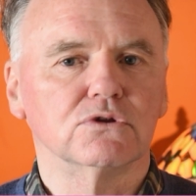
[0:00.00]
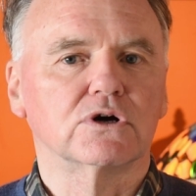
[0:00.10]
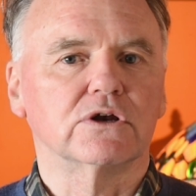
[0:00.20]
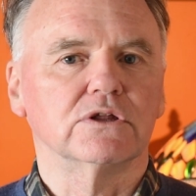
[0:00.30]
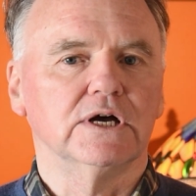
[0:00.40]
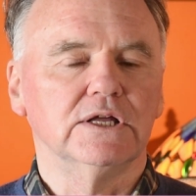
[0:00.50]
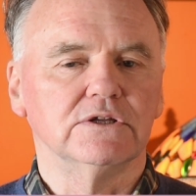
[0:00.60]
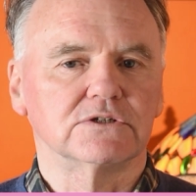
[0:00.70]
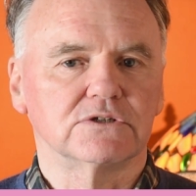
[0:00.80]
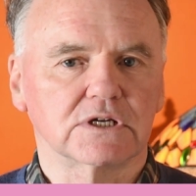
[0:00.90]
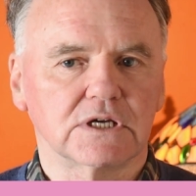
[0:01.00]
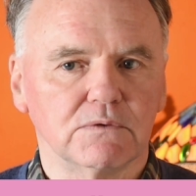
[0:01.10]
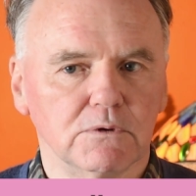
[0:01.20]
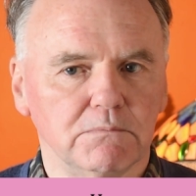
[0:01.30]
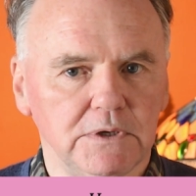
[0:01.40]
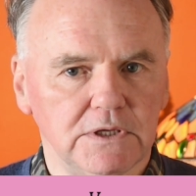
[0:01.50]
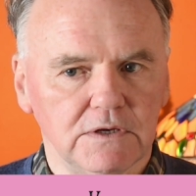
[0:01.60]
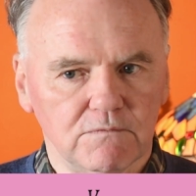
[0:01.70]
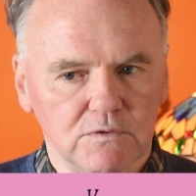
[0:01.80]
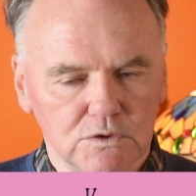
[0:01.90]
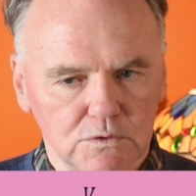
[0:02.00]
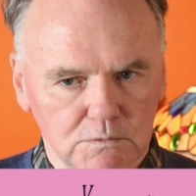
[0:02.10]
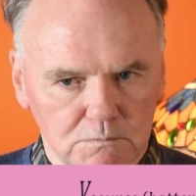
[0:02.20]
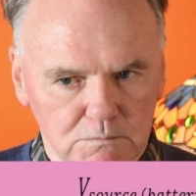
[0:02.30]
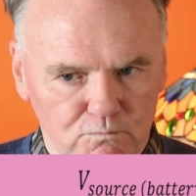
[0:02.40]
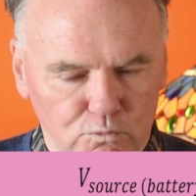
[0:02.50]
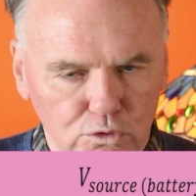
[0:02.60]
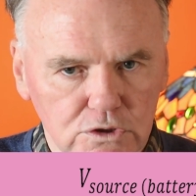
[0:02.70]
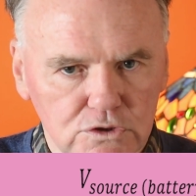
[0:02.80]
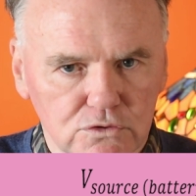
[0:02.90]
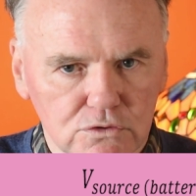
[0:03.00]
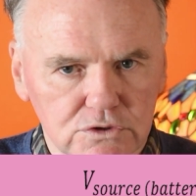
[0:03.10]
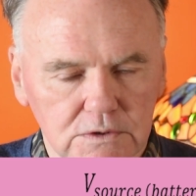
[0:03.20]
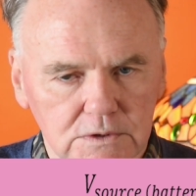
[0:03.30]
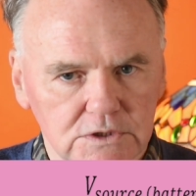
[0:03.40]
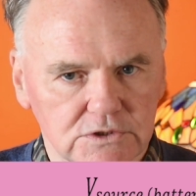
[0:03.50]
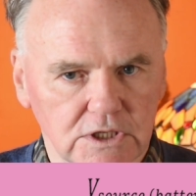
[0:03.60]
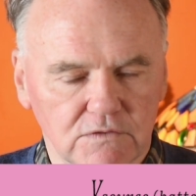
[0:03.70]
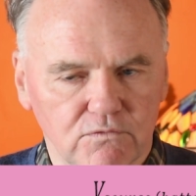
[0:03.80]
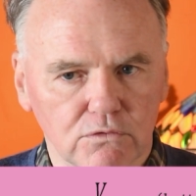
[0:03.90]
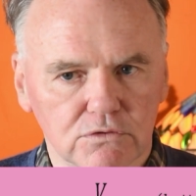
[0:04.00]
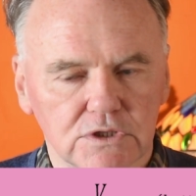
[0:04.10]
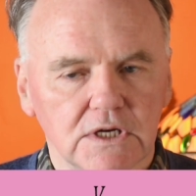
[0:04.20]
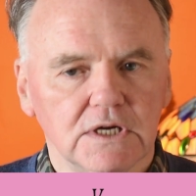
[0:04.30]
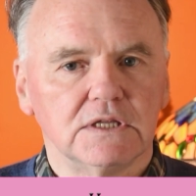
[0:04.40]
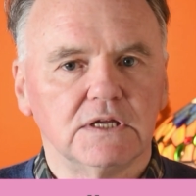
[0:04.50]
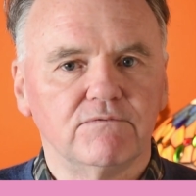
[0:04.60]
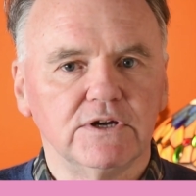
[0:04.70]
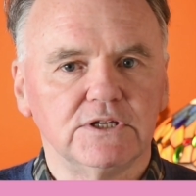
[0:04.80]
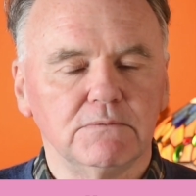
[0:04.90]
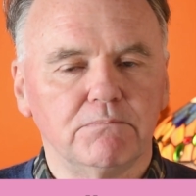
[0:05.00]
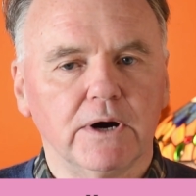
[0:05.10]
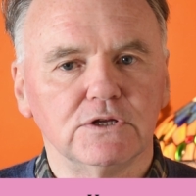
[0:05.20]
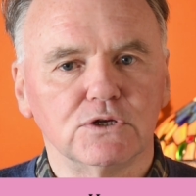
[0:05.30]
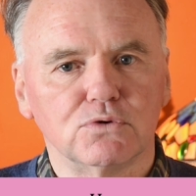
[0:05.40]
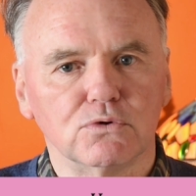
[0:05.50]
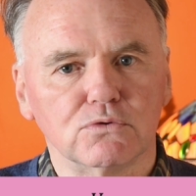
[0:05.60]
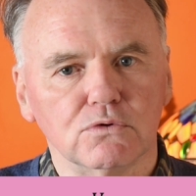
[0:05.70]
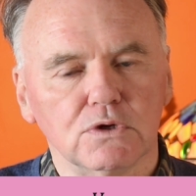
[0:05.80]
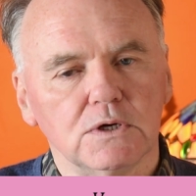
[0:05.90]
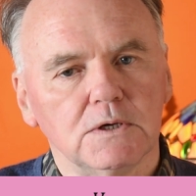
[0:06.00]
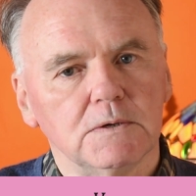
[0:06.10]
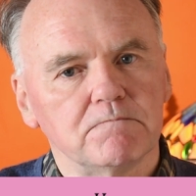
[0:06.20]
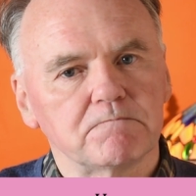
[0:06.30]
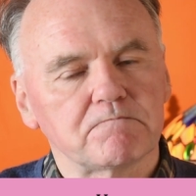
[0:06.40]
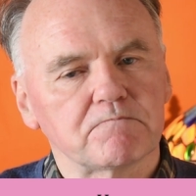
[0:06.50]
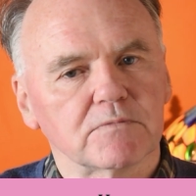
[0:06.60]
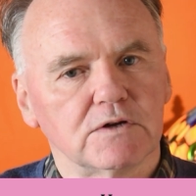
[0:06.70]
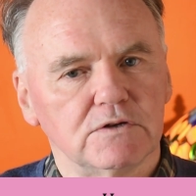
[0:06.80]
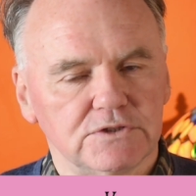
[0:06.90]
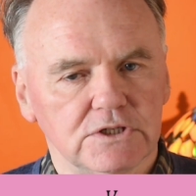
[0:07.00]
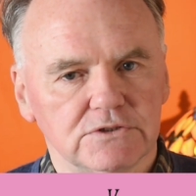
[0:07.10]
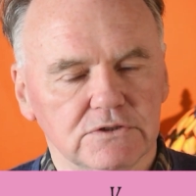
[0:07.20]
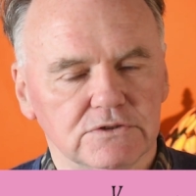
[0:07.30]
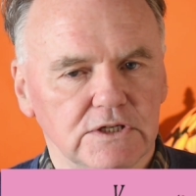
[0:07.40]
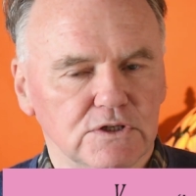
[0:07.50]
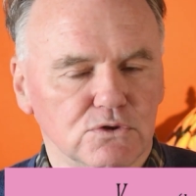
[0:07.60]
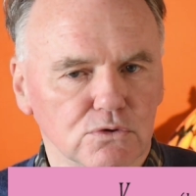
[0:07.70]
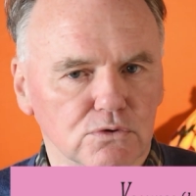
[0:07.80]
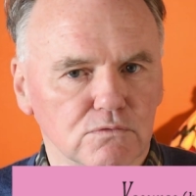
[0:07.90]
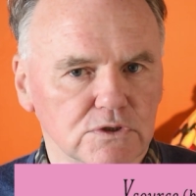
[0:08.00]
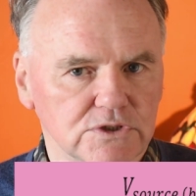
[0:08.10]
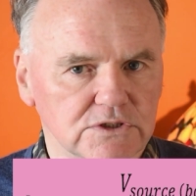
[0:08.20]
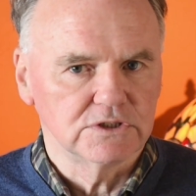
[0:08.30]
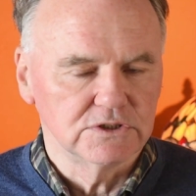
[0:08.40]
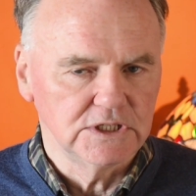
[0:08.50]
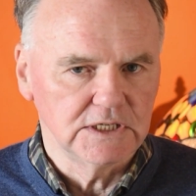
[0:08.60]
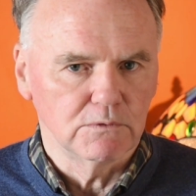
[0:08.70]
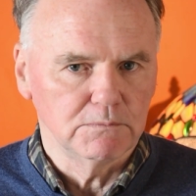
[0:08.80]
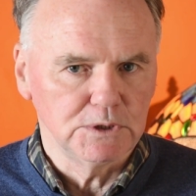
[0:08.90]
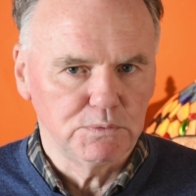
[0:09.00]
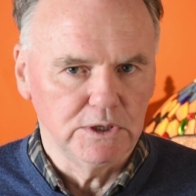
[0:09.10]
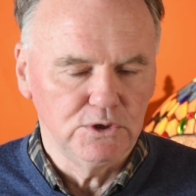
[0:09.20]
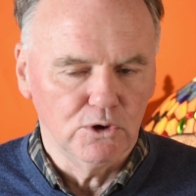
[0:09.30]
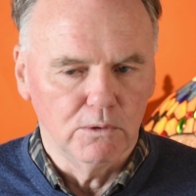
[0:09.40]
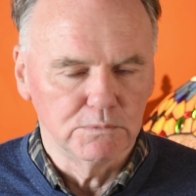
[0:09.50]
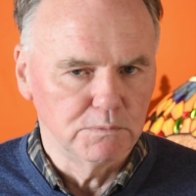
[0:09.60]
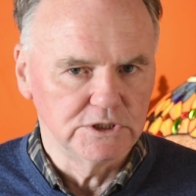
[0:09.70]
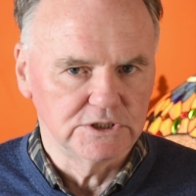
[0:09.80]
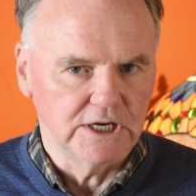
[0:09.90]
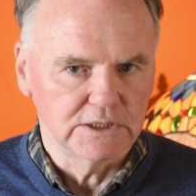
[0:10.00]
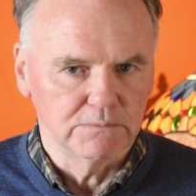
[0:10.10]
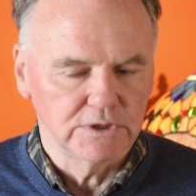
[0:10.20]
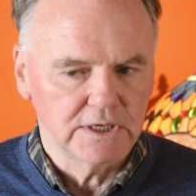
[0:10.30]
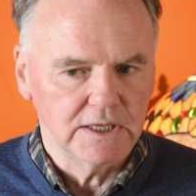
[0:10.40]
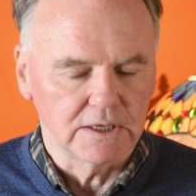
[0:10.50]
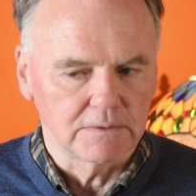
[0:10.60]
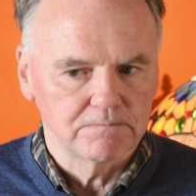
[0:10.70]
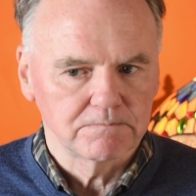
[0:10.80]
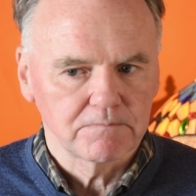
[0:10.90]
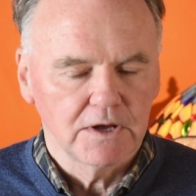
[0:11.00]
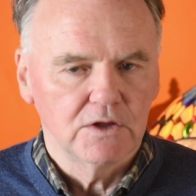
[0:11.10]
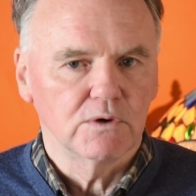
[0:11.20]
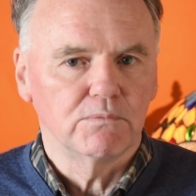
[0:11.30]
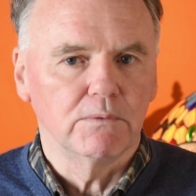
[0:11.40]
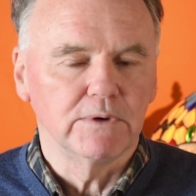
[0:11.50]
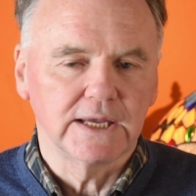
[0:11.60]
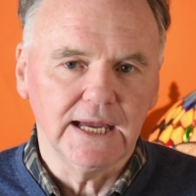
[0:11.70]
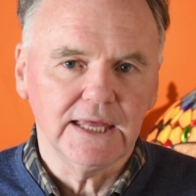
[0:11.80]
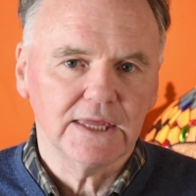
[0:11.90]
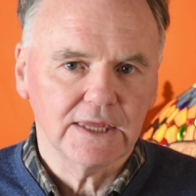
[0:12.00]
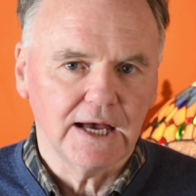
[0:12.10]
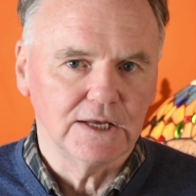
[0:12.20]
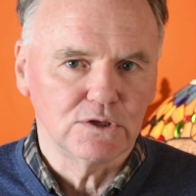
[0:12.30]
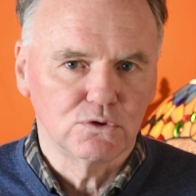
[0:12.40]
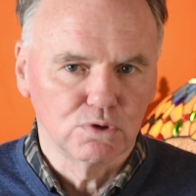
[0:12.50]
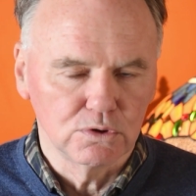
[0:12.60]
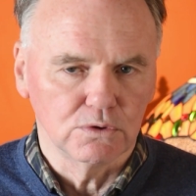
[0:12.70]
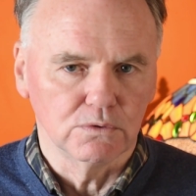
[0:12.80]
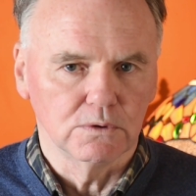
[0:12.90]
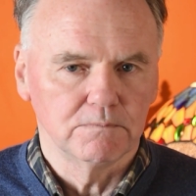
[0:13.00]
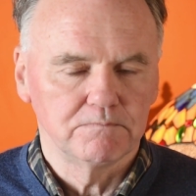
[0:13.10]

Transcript: current in the circuit will be the voltage source, 6 volts, divided by the total resistance, and the total resistance here will be 20 ohms. We just add them together. Now, when we get that total